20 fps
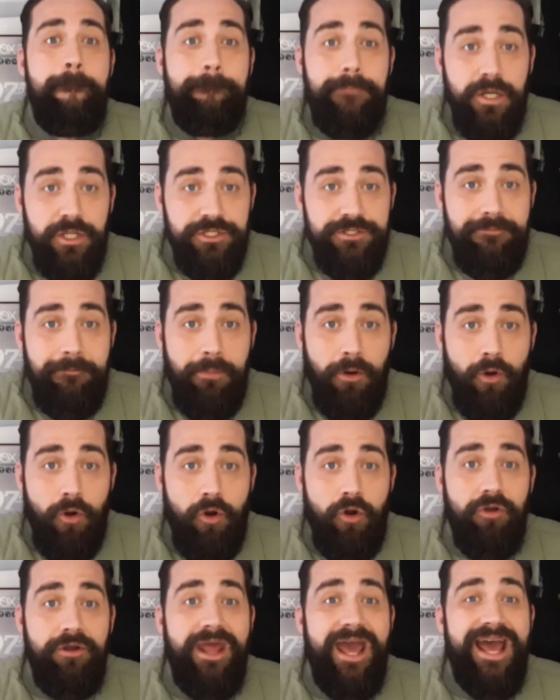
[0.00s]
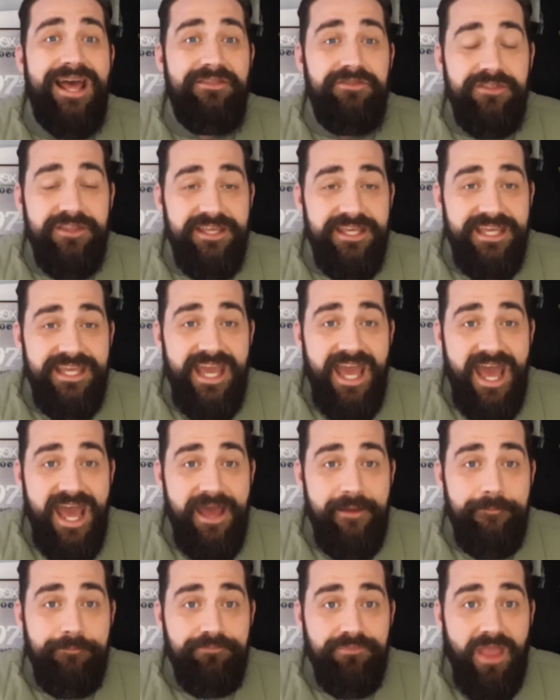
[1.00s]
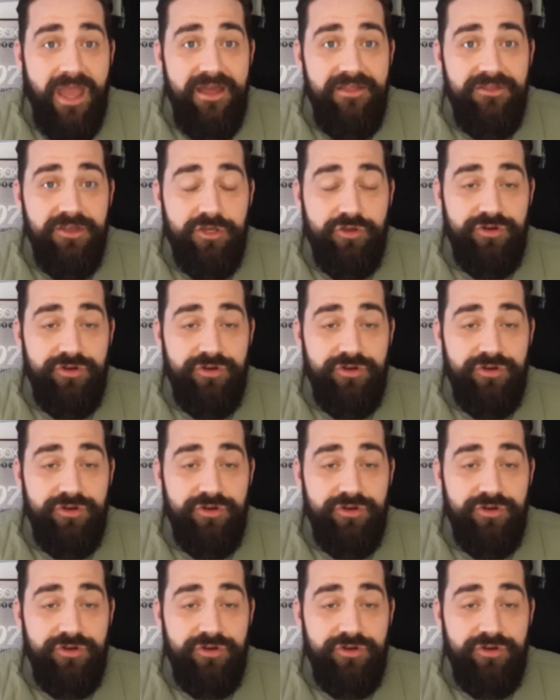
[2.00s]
Bloodborne, and the